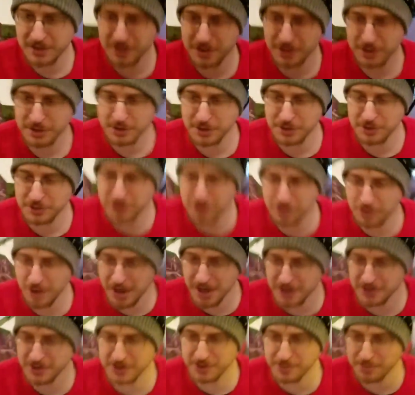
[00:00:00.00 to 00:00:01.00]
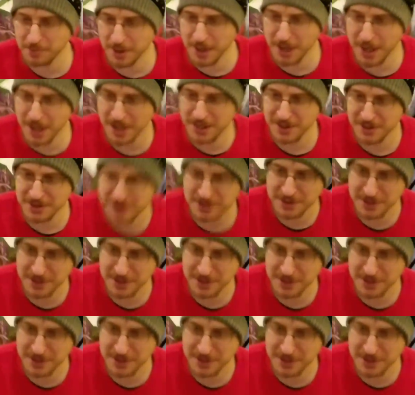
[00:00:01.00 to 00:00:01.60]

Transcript: This is Christmas.